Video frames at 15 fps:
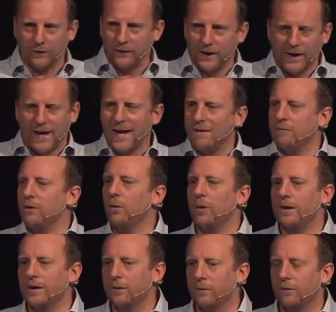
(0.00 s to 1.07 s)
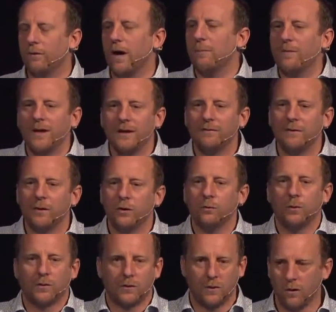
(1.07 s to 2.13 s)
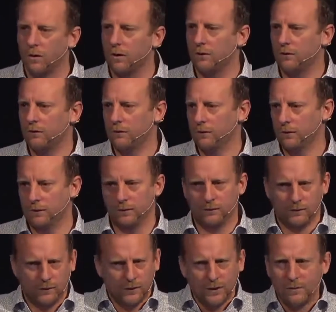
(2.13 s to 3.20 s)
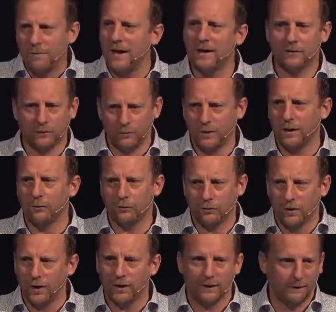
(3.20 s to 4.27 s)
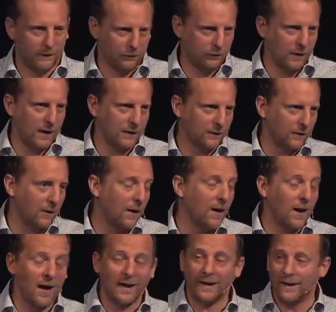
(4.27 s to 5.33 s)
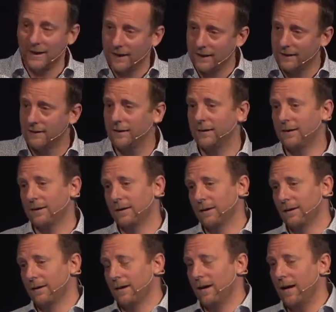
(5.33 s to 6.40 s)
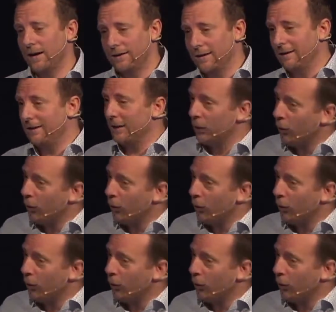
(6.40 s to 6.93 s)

day. I have no idea. I'm not even good with cars. So you can imagine what I was trying on this tractor. I kicked it. I did the